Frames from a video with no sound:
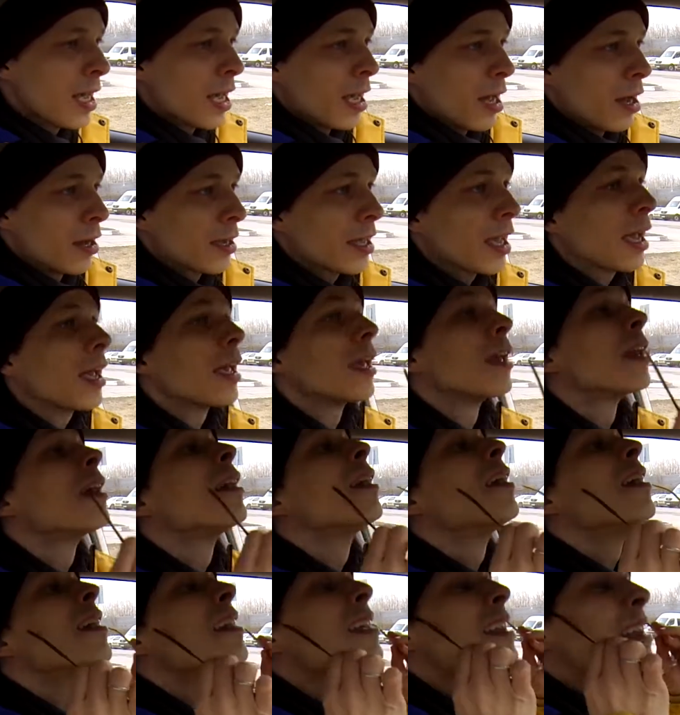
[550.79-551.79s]
Okay,
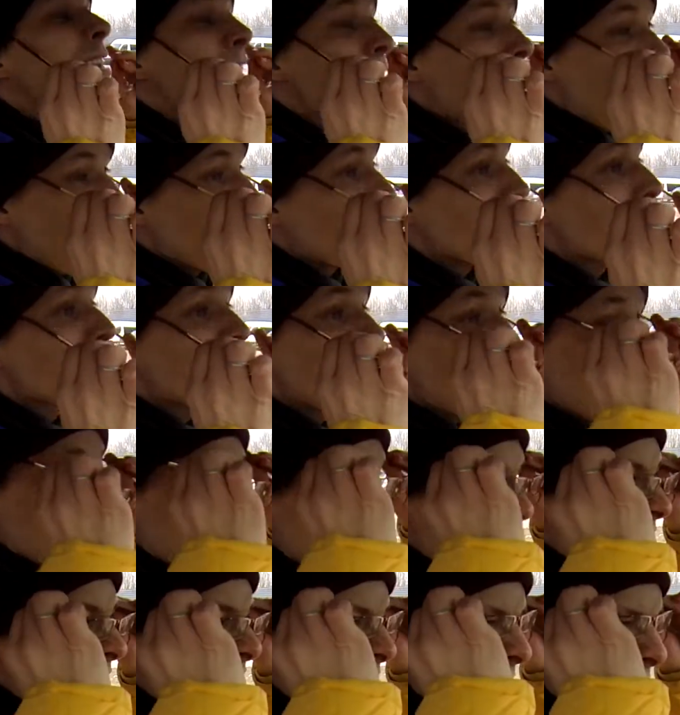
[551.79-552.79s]
now I'm
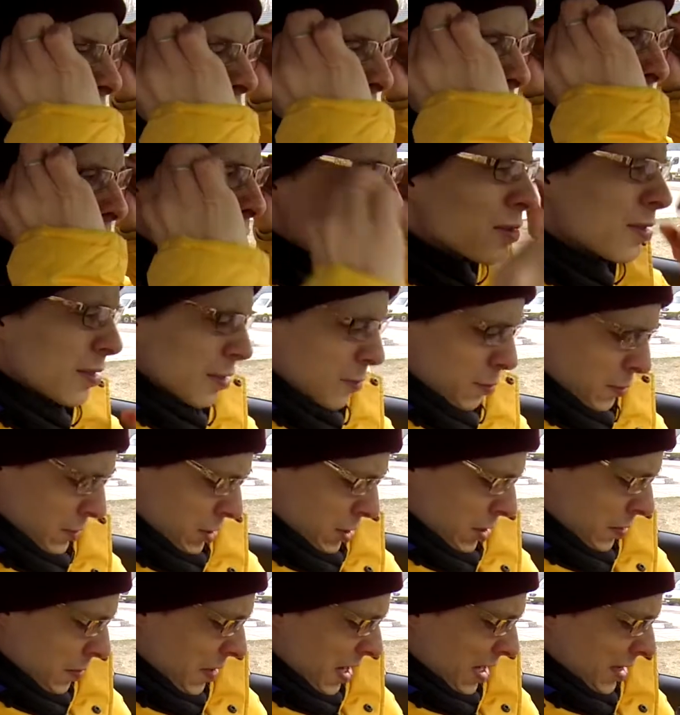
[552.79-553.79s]
gonna switch
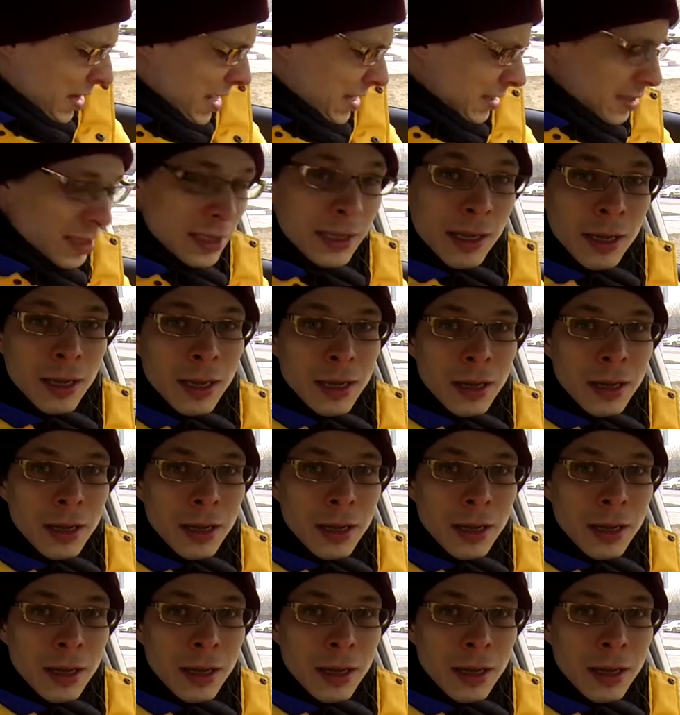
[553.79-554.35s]
on my glasses.